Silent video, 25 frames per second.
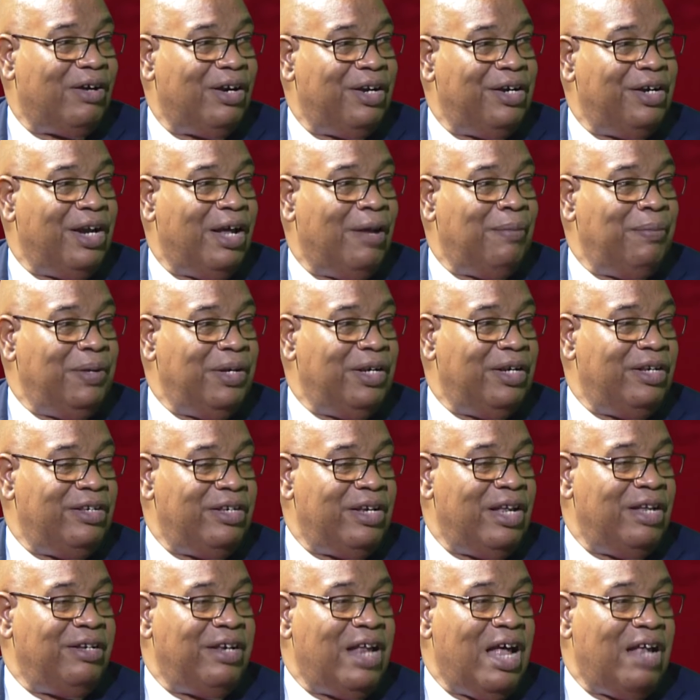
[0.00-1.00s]
And I
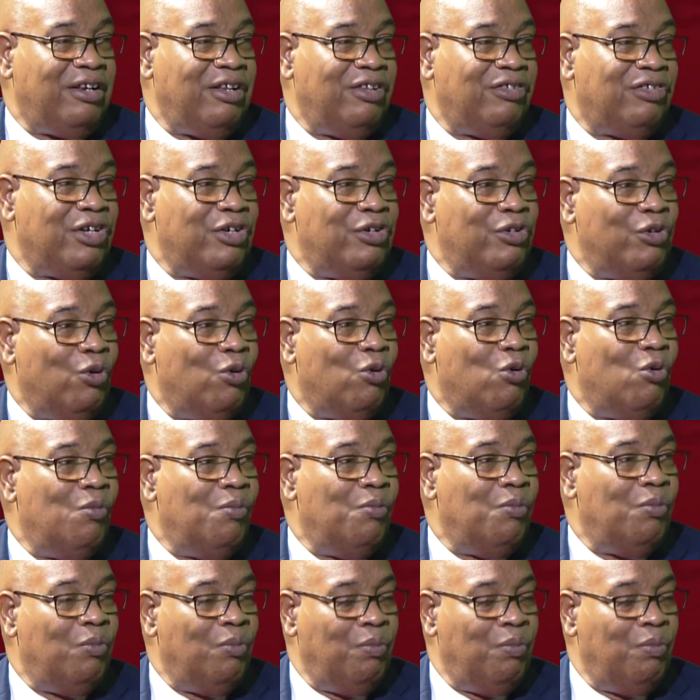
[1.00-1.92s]
mean, that is in no